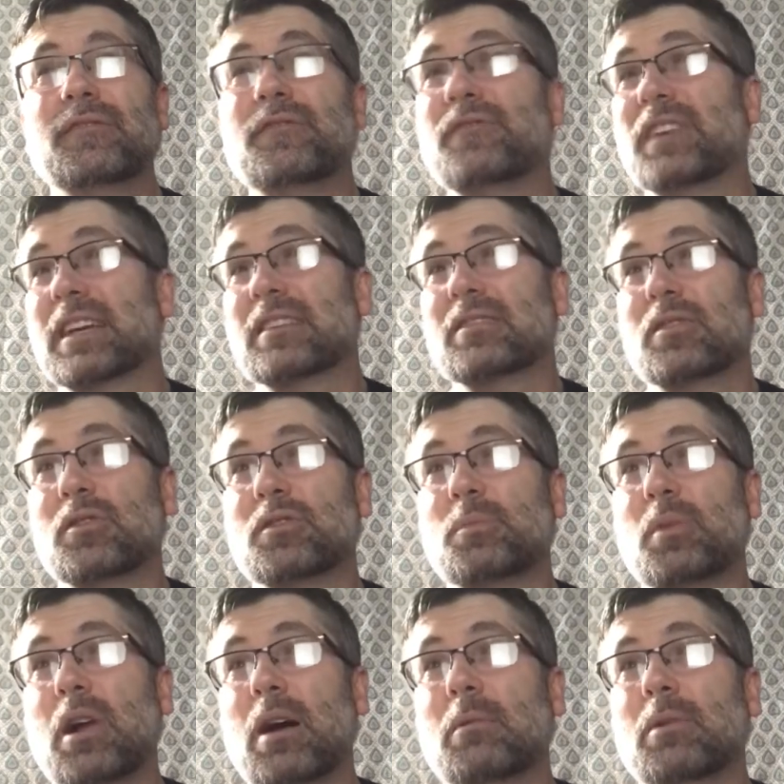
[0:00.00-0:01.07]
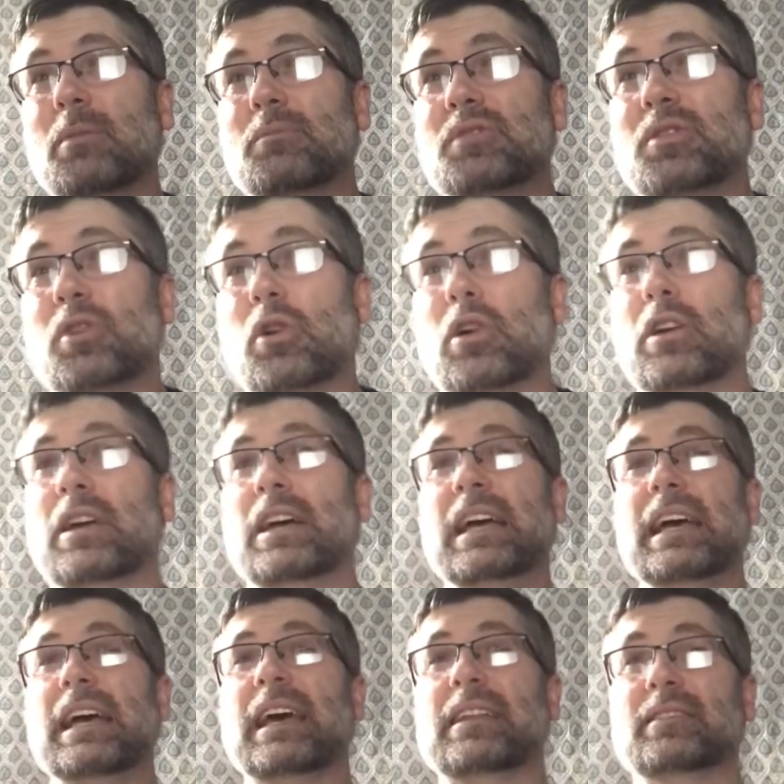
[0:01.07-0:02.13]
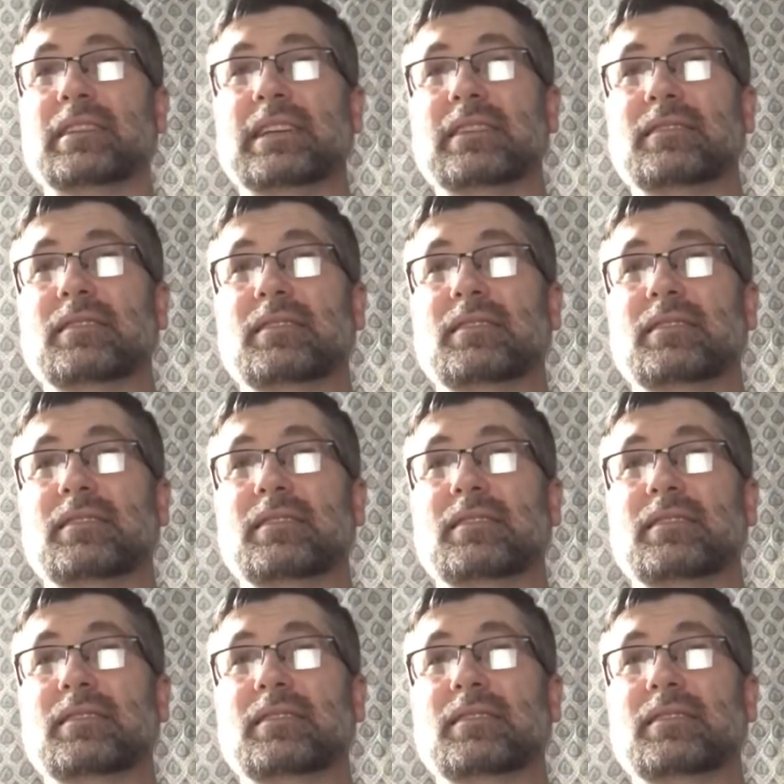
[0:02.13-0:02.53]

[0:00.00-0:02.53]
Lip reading: fix those problems, or at least,